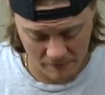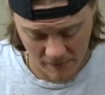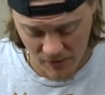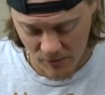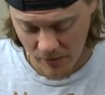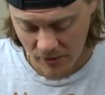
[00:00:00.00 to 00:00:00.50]

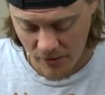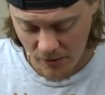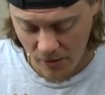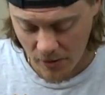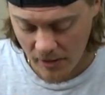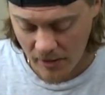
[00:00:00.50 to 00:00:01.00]
That's when you
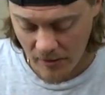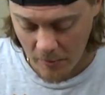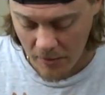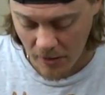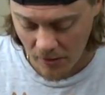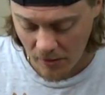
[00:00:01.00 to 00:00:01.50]
hook it in the
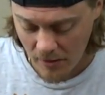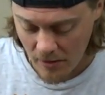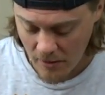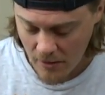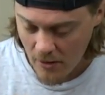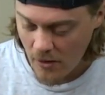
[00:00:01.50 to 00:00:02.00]
middle
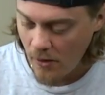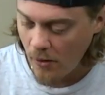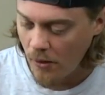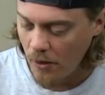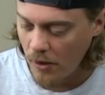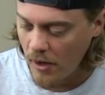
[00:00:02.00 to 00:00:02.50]

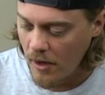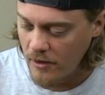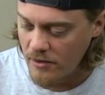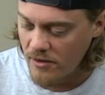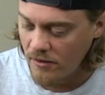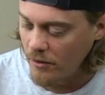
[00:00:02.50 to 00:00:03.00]
or
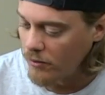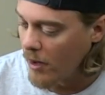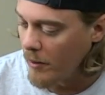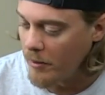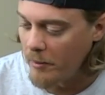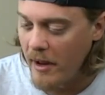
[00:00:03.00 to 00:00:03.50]
use a little
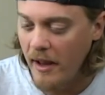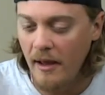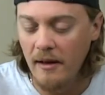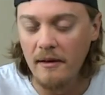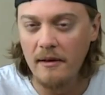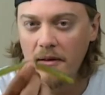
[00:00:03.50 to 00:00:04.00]
rubber
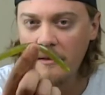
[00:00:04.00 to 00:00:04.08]
band.